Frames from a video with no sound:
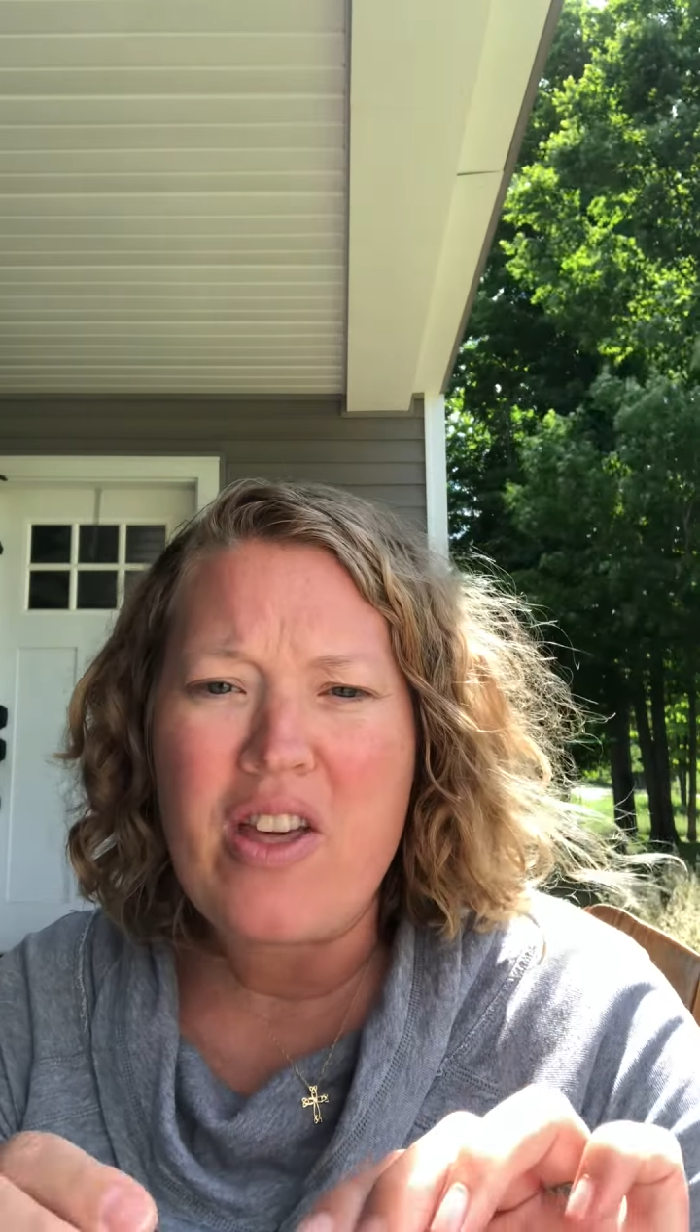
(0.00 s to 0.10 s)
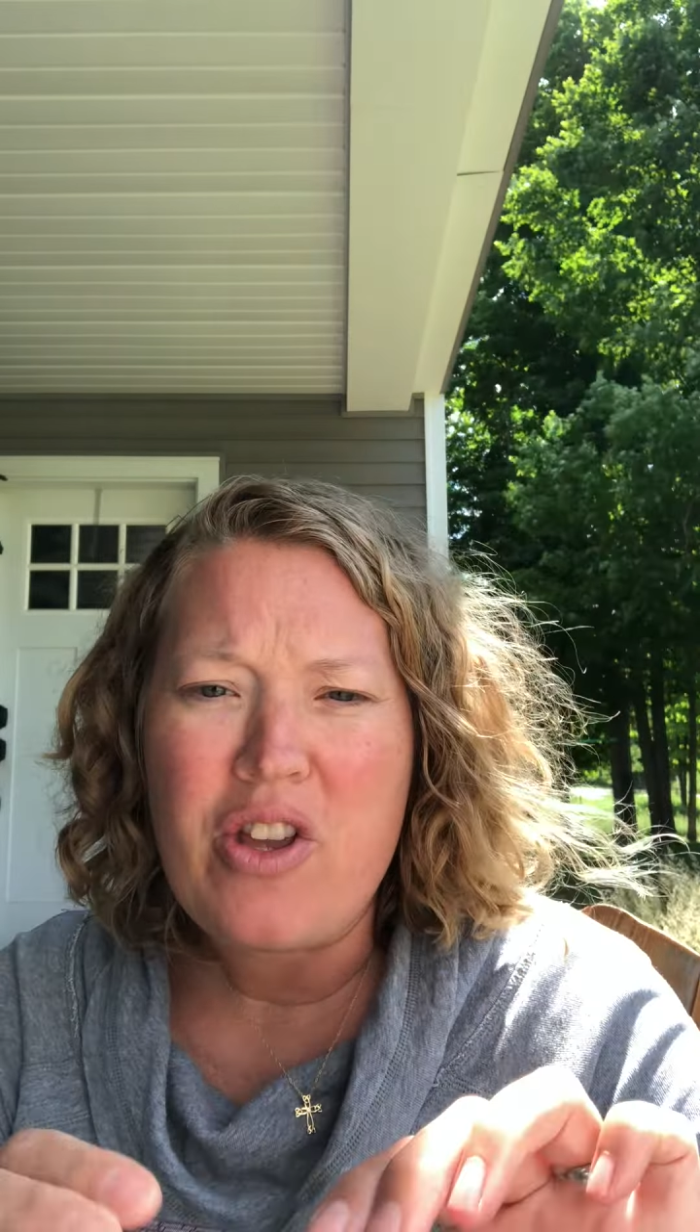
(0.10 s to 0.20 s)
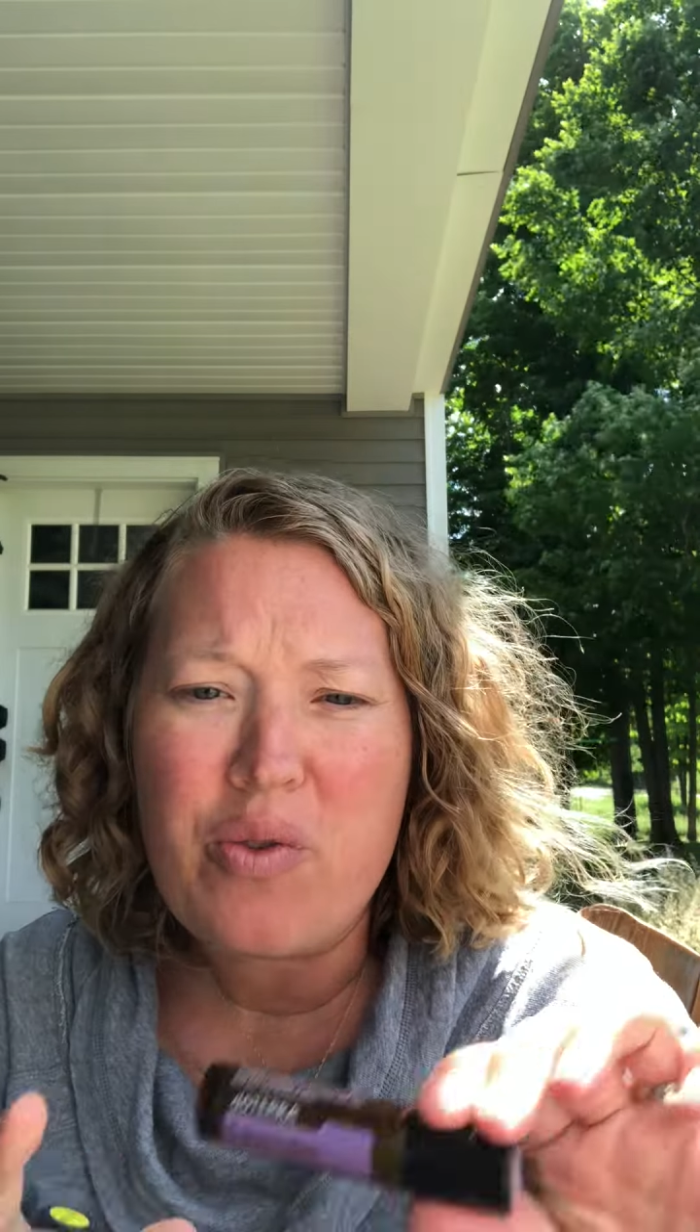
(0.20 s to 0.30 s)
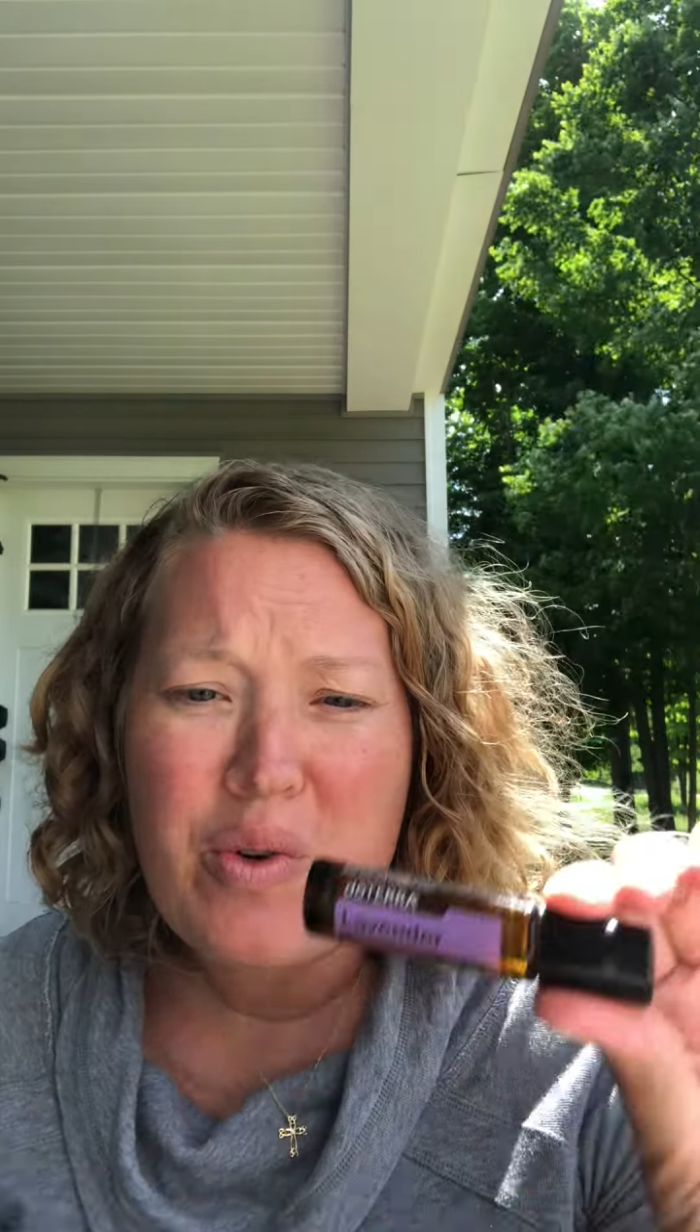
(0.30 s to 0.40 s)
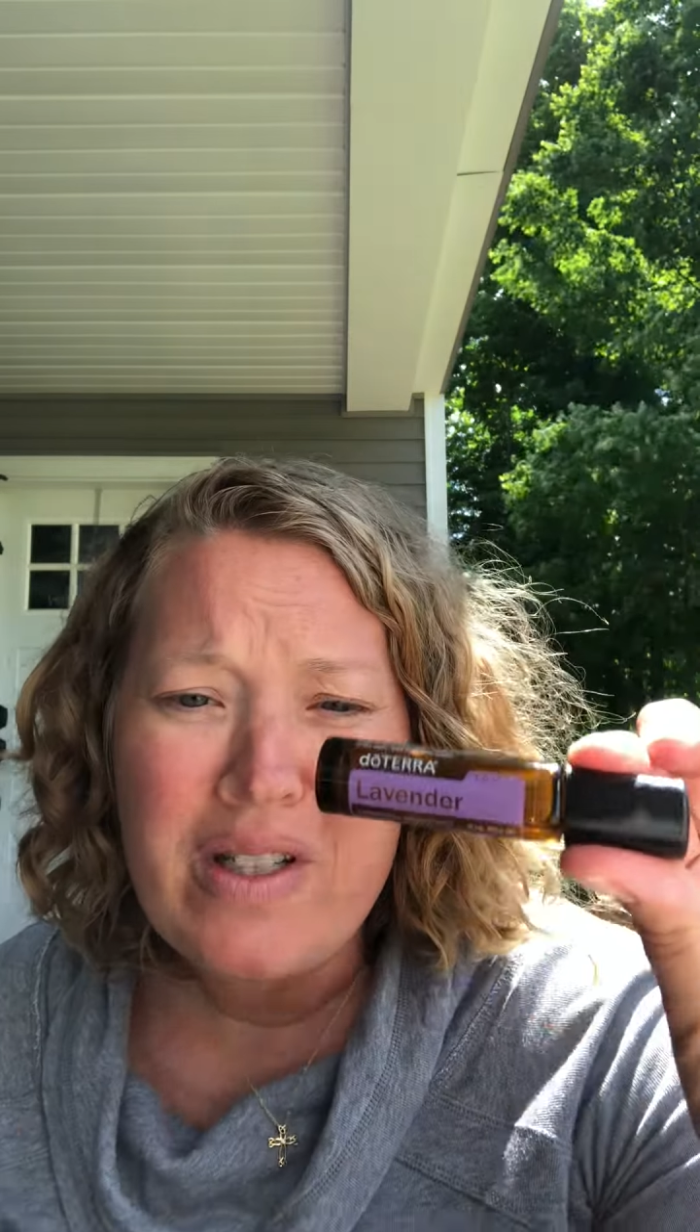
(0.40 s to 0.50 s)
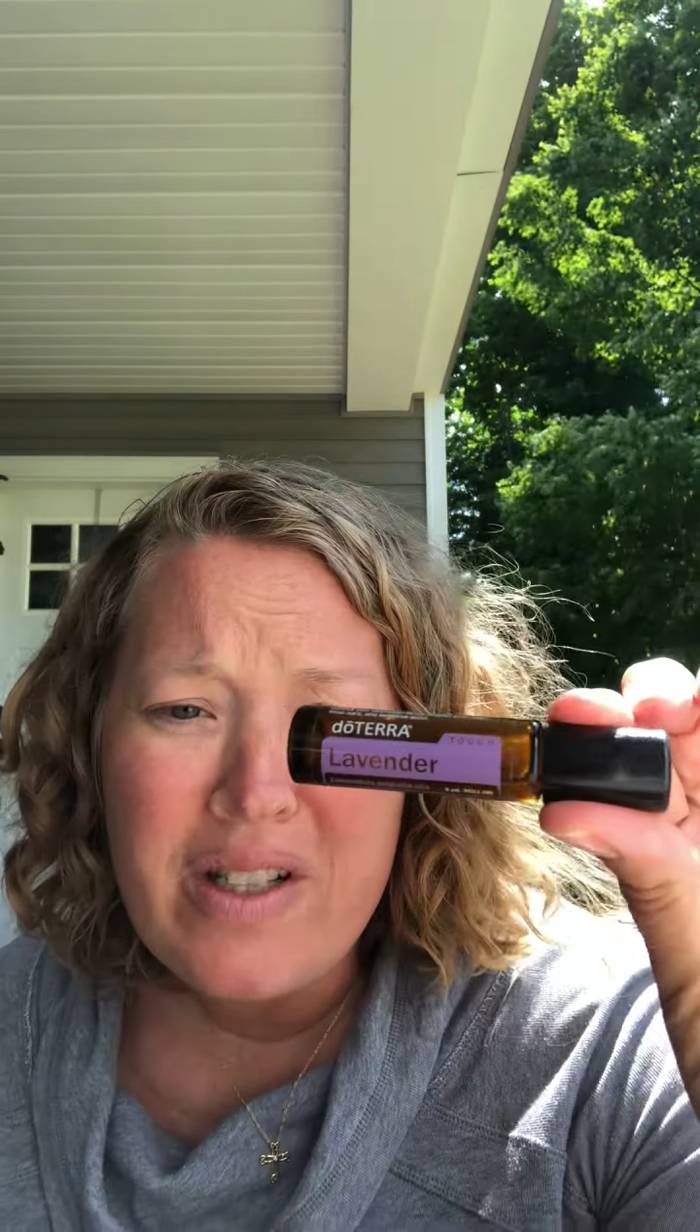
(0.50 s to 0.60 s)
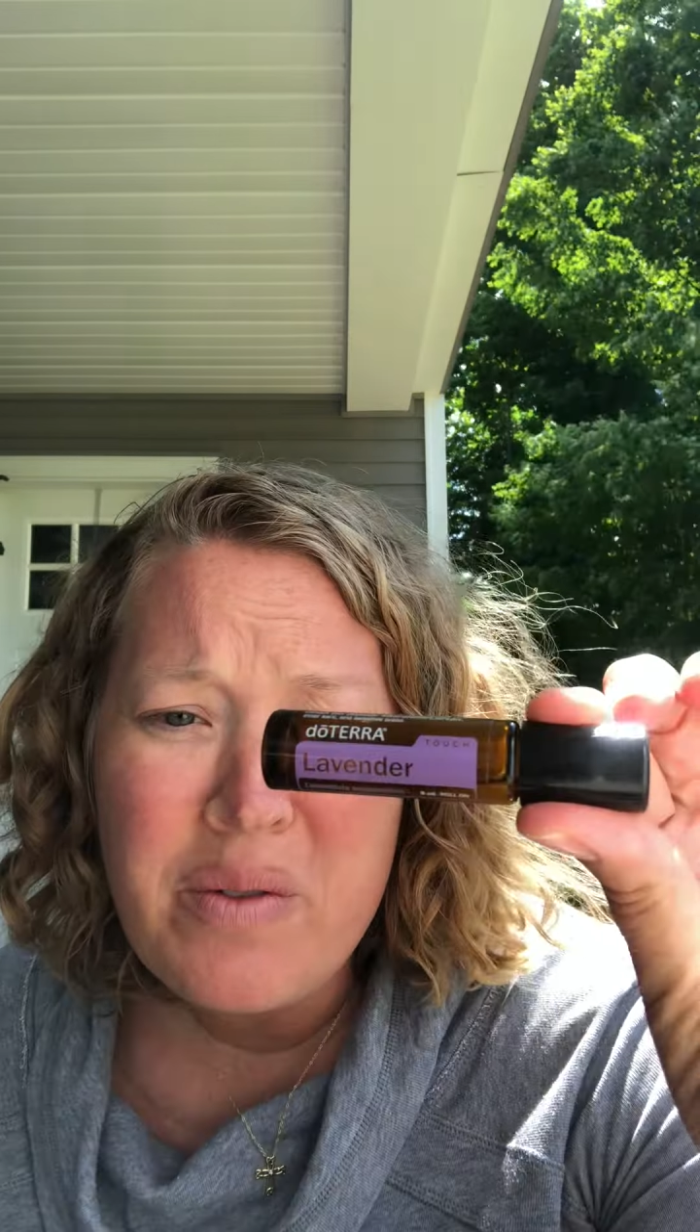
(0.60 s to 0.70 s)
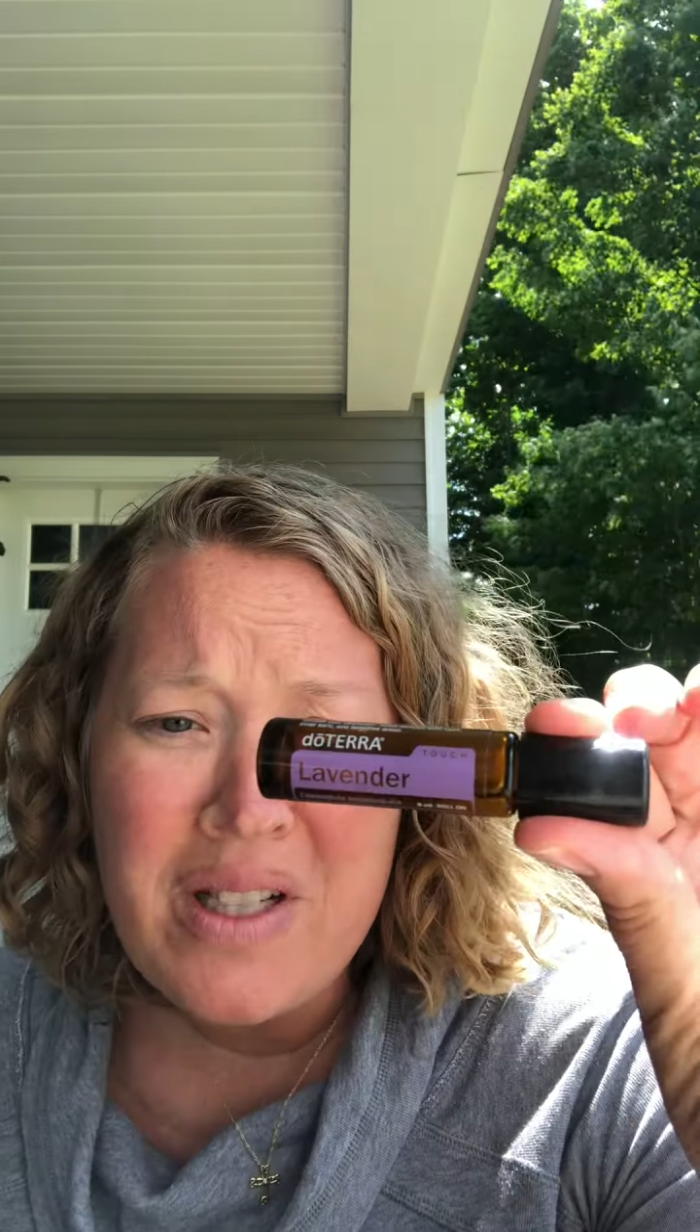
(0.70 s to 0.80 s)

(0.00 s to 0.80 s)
that you really,